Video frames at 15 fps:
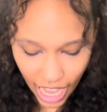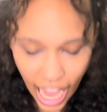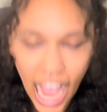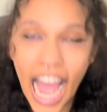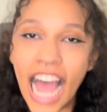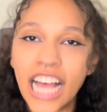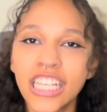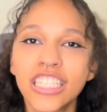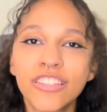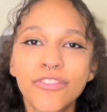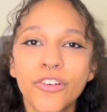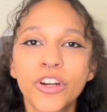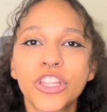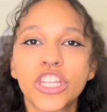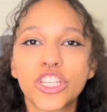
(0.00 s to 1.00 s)
As
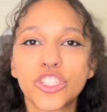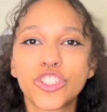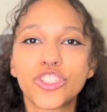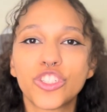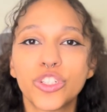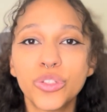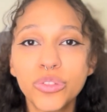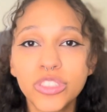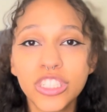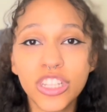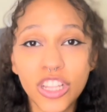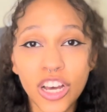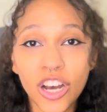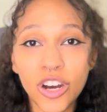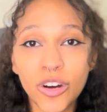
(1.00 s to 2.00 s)
for the suit
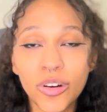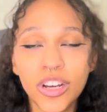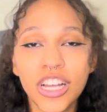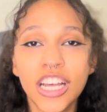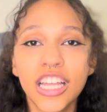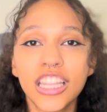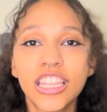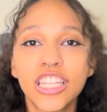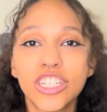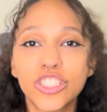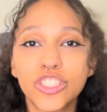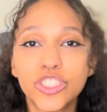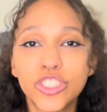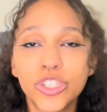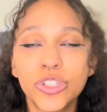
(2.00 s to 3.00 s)
though, the
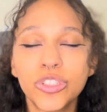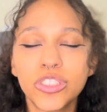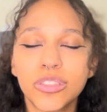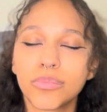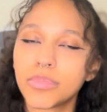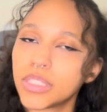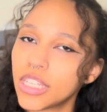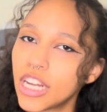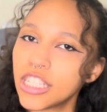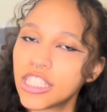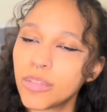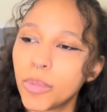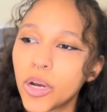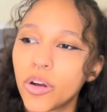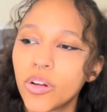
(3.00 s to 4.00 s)
suit, besides the
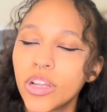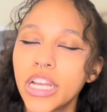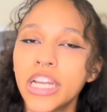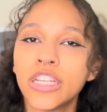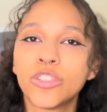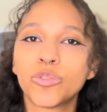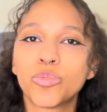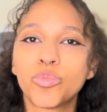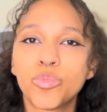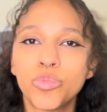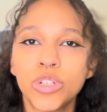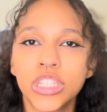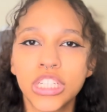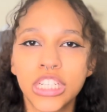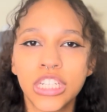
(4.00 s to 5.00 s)
buckle, is
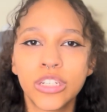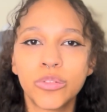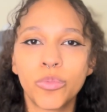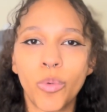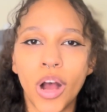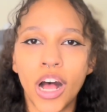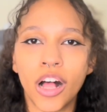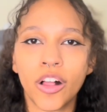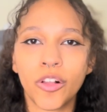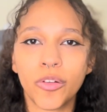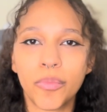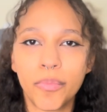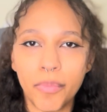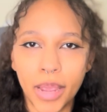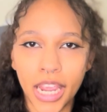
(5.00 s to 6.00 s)
really well
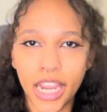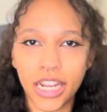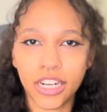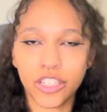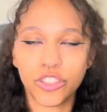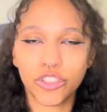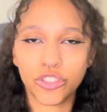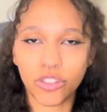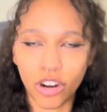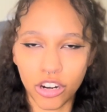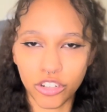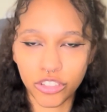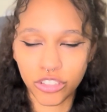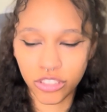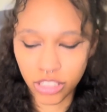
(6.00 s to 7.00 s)
made
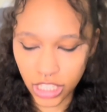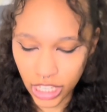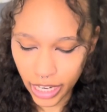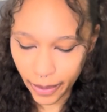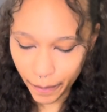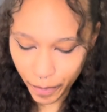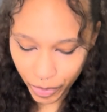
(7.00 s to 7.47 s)
structurally.